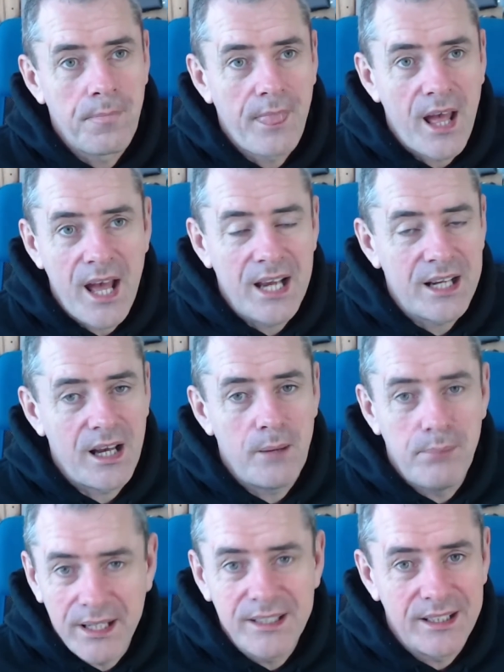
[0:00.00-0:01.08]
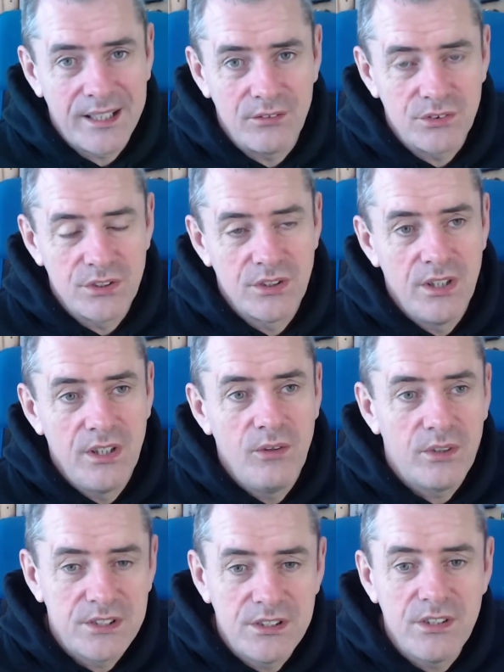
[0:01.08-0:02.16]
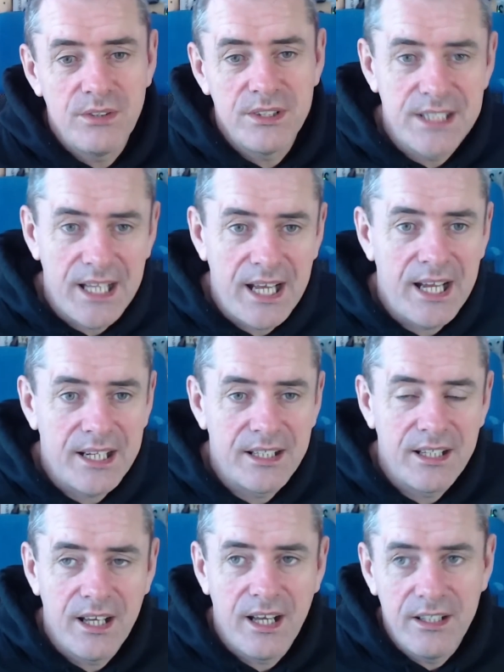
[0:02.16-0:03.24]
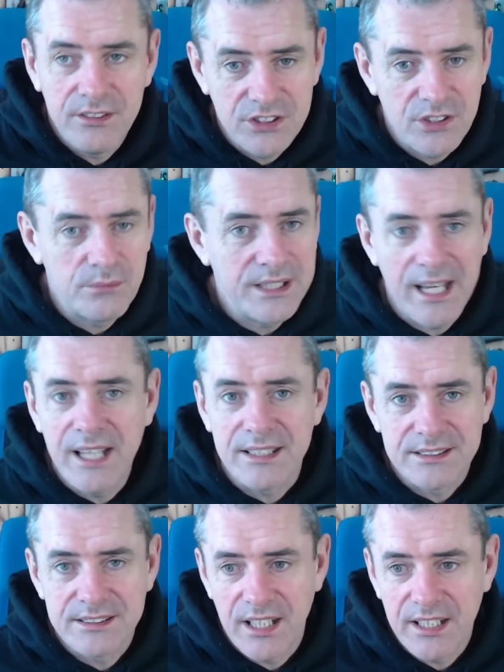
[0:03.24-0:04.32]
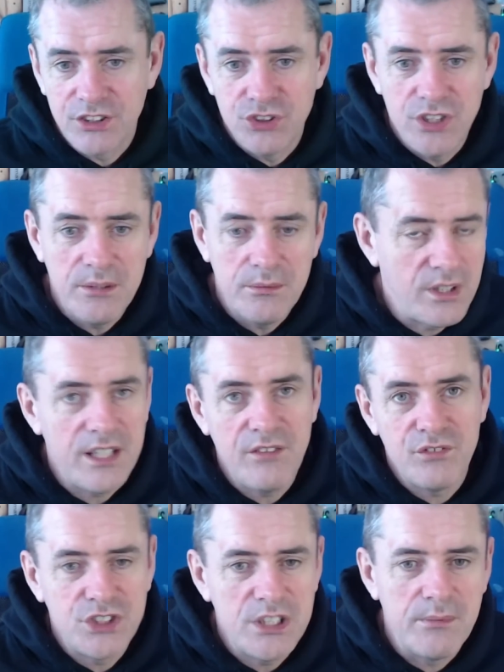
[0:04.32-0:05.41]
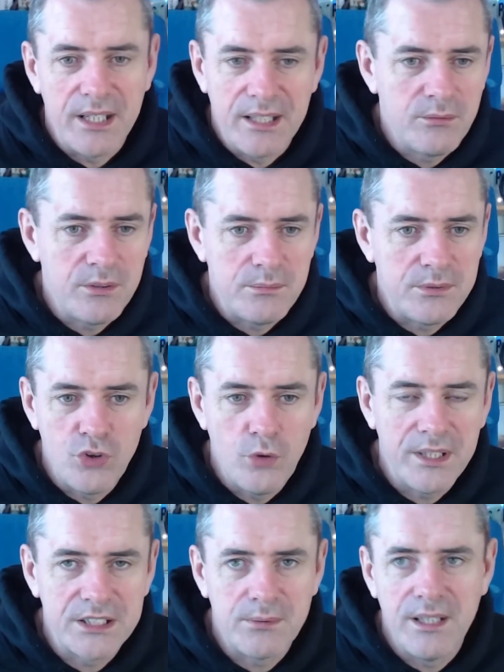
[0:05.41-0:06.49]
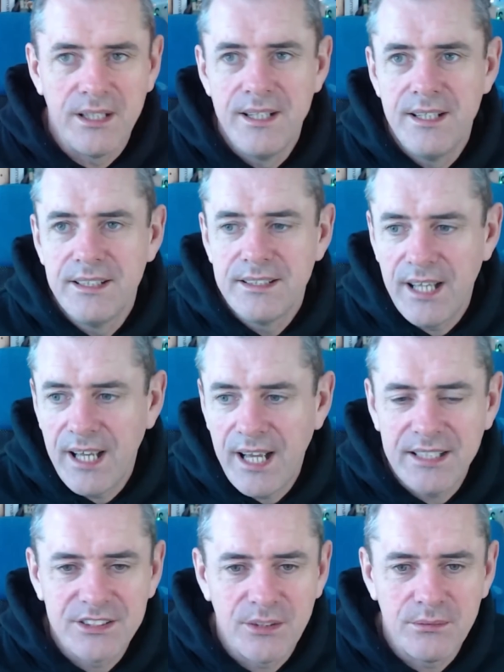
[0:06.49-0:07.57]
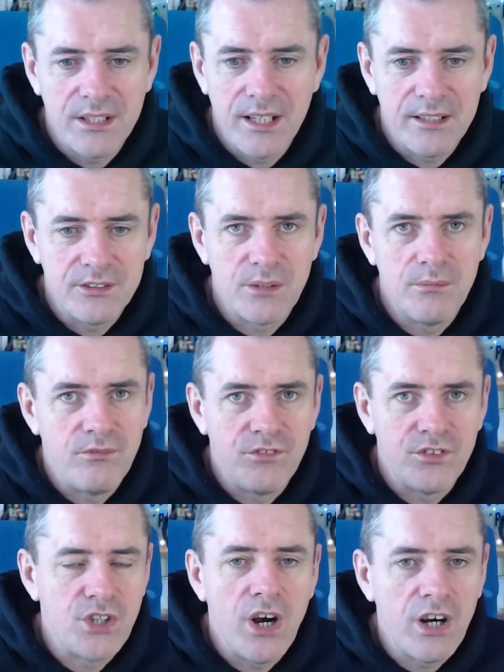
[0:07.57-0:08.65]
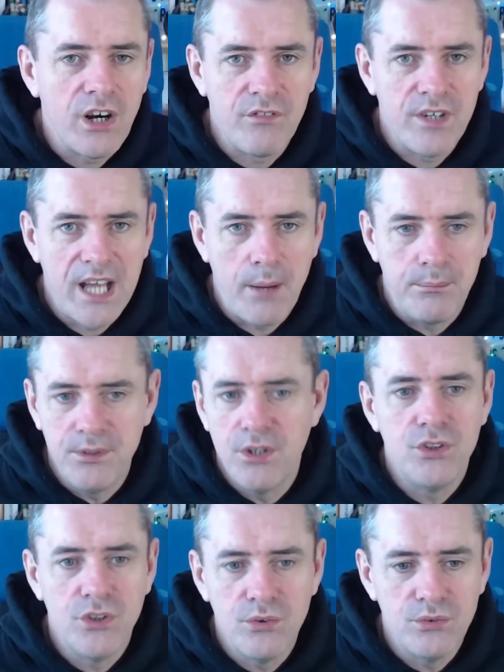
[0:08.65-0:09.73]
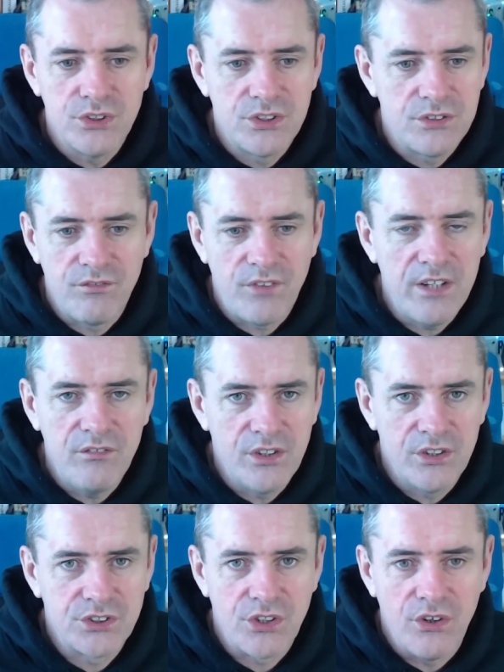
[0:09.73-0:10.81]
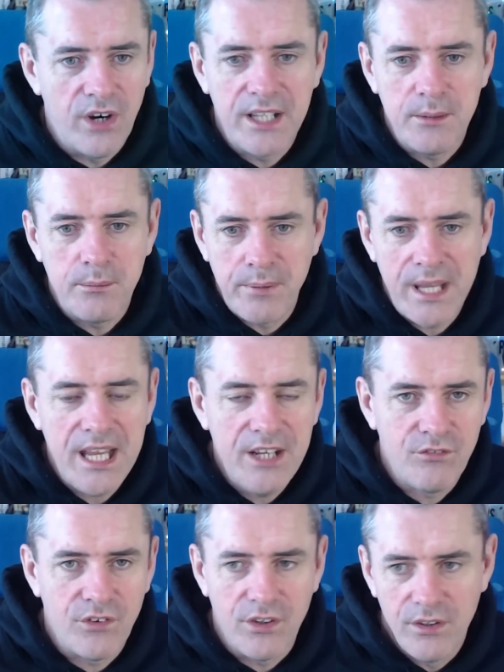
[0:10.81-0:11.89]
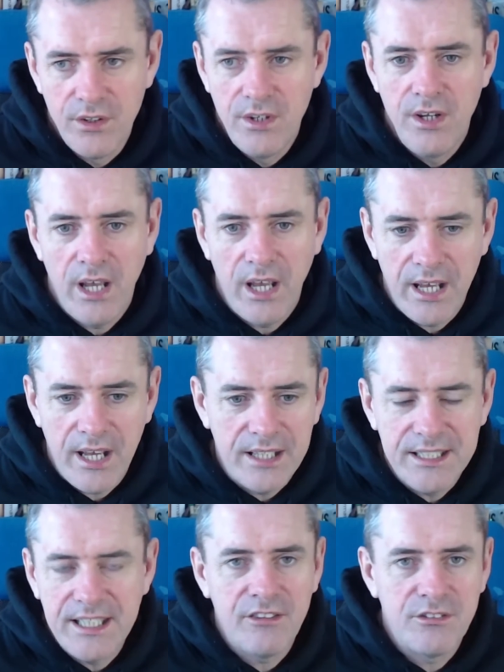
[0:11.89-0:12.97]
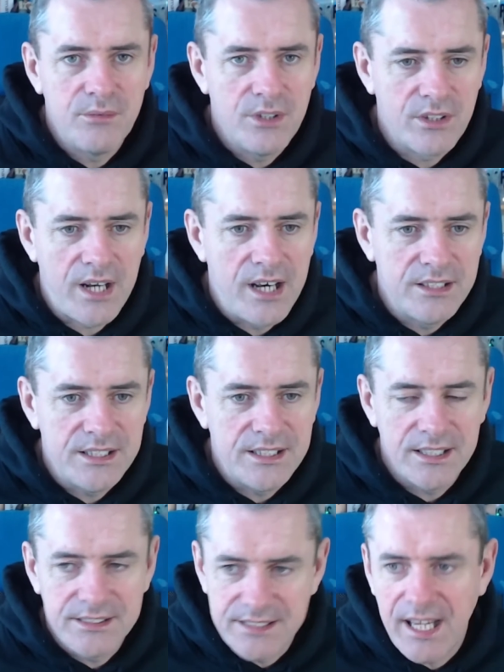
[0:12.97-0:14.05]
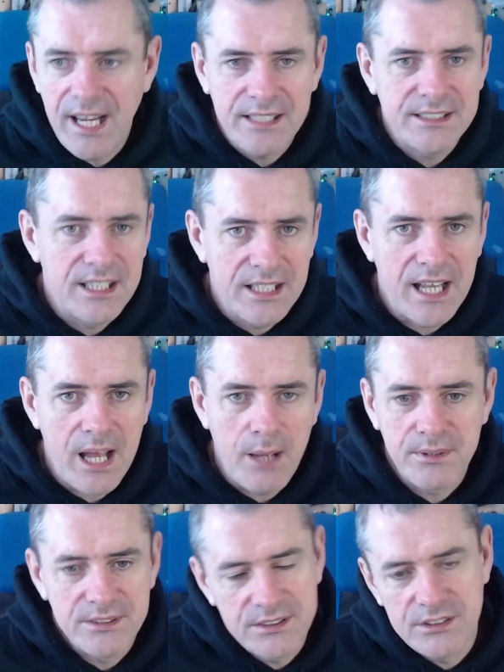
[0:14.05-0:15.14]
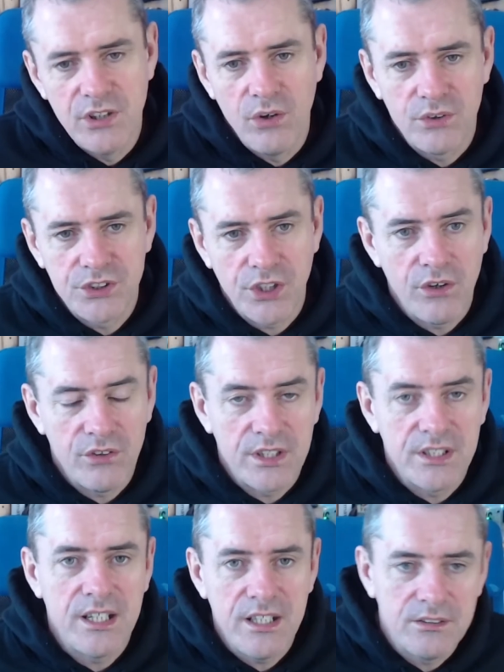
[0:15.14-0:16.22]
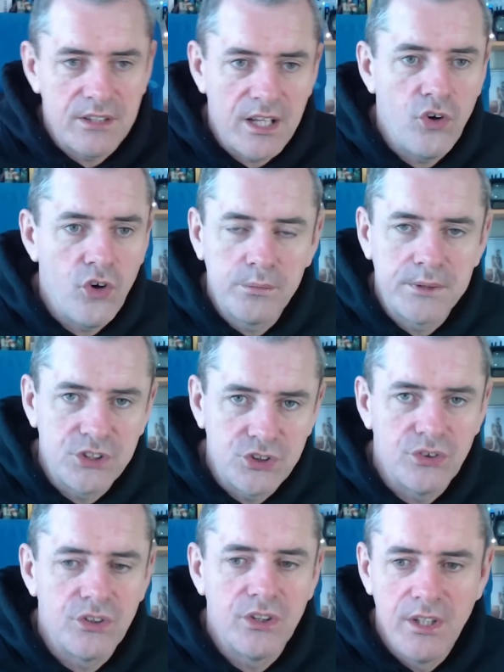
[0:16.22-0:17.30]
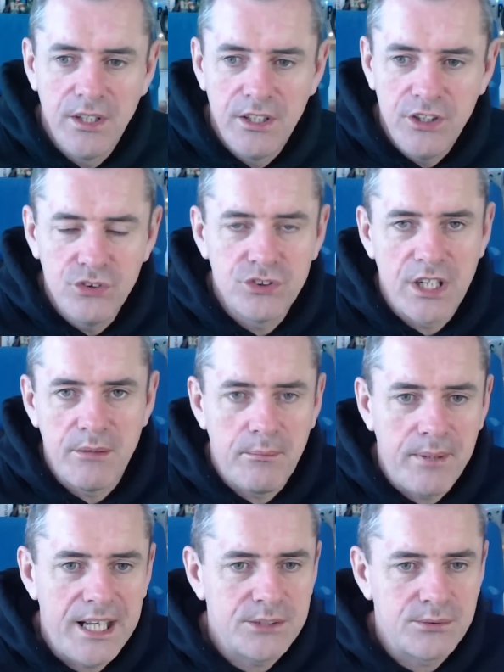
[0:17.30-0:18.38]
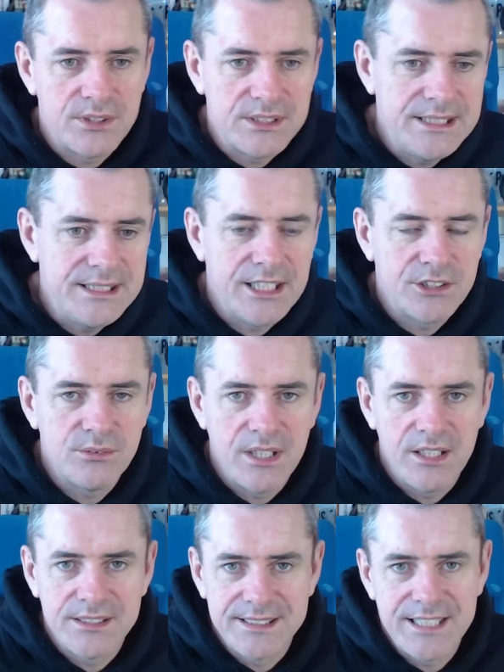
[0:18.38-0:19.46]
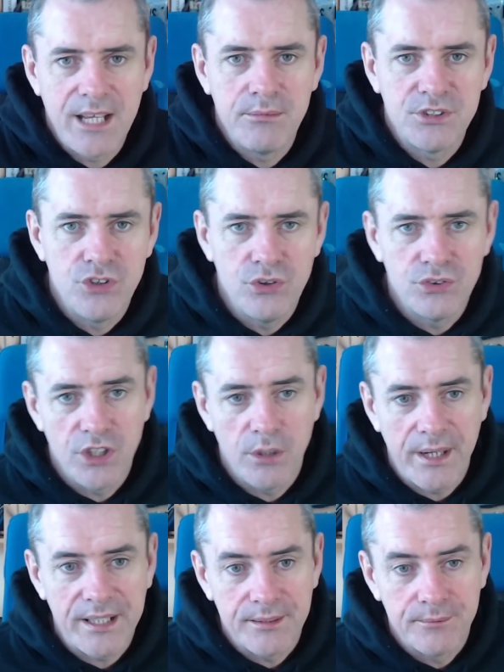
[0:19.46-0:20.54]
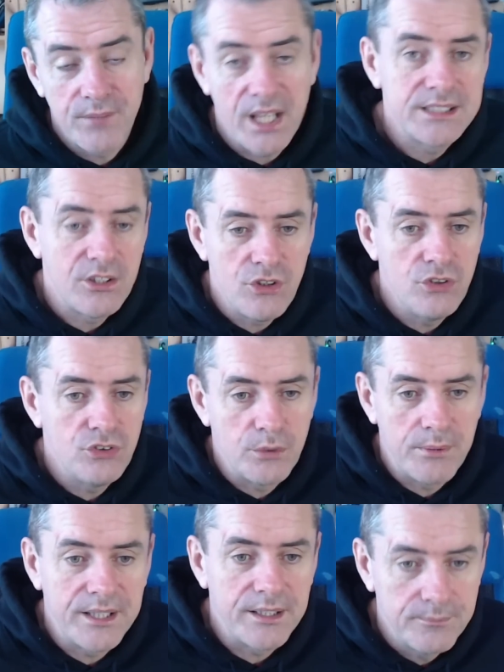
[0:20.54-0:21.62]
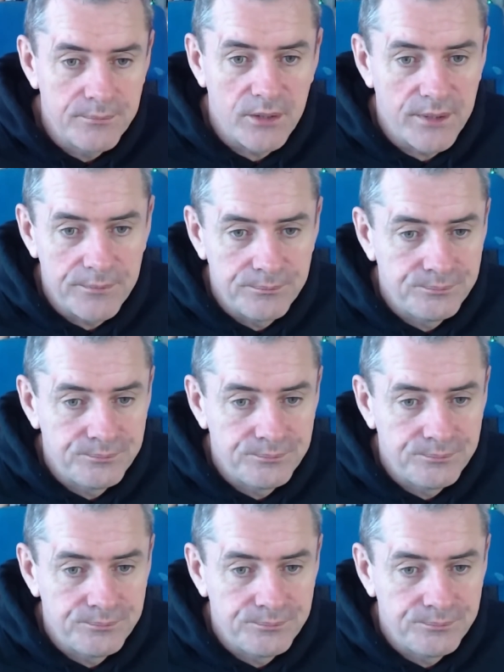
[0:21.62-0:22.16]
hack a bank account. What they do is they hack something else, like not even Gmail, that would be too big as well. They hacked something like some photography app you used 5 years ago and you paid for, and you gave them your card details. They hacked that little app because it's lower security, and then they hope that your username and password and details from there is the same as you're using your bank. That's how they use your bank, by the way.